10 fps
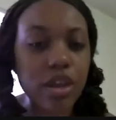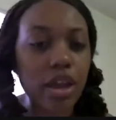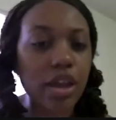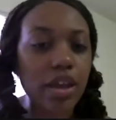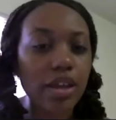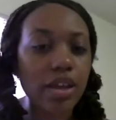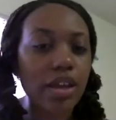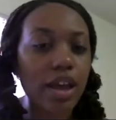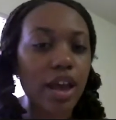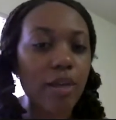
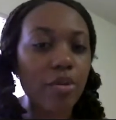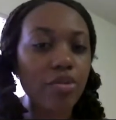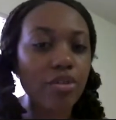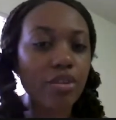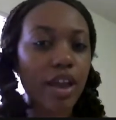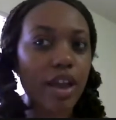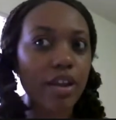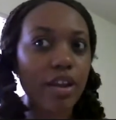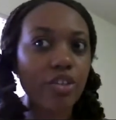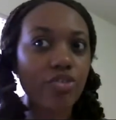It'll have most of
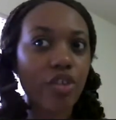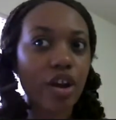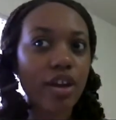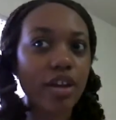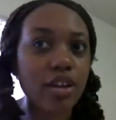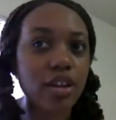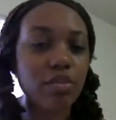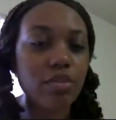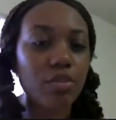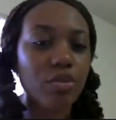that like dry, and it'll
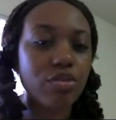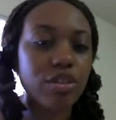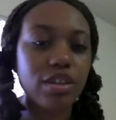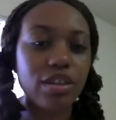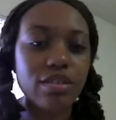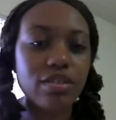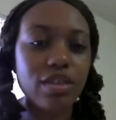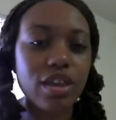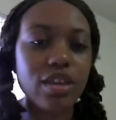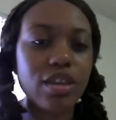be mostly in that
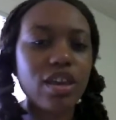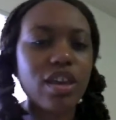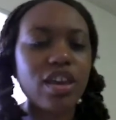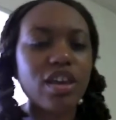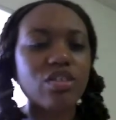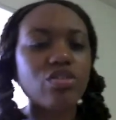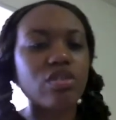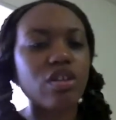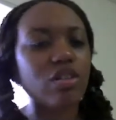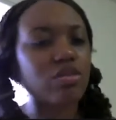state. And you
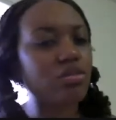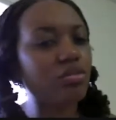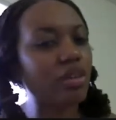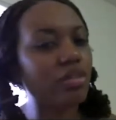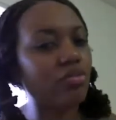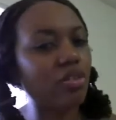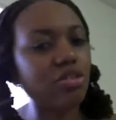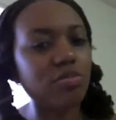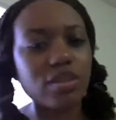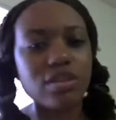can also do that
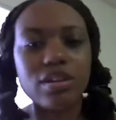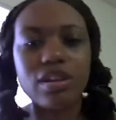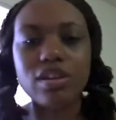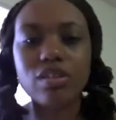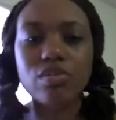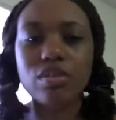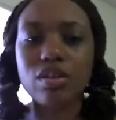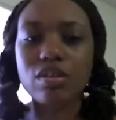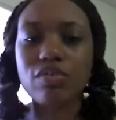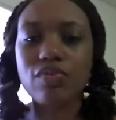scratch method that I did with
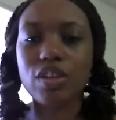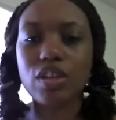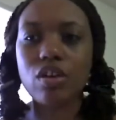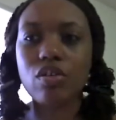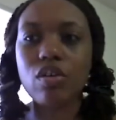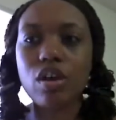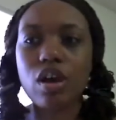the other video.